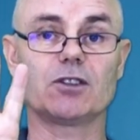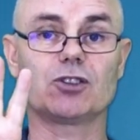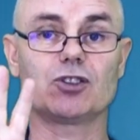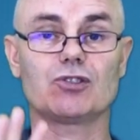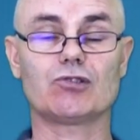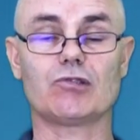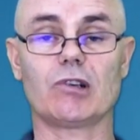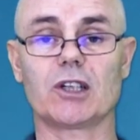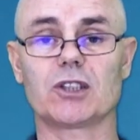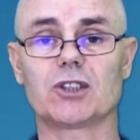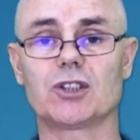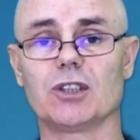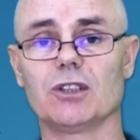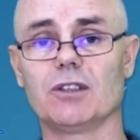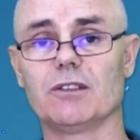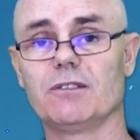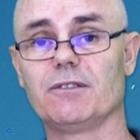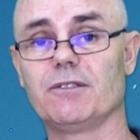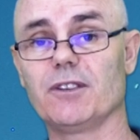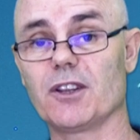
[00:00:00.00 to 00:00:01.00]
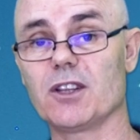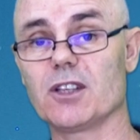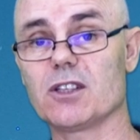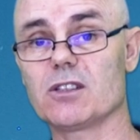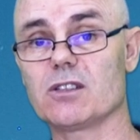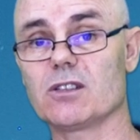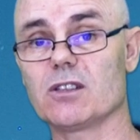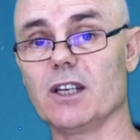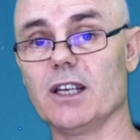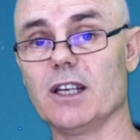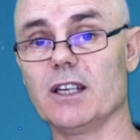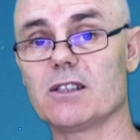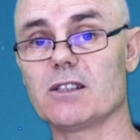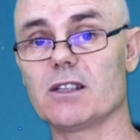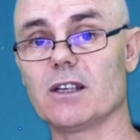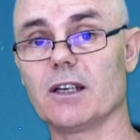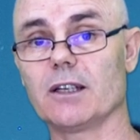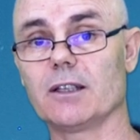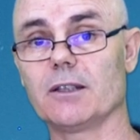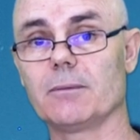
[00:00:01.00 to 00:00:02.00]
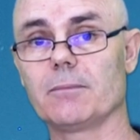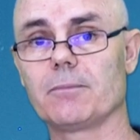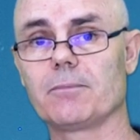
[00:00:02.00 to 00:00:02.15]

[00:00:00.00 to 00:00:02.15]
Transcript: structure for this essay.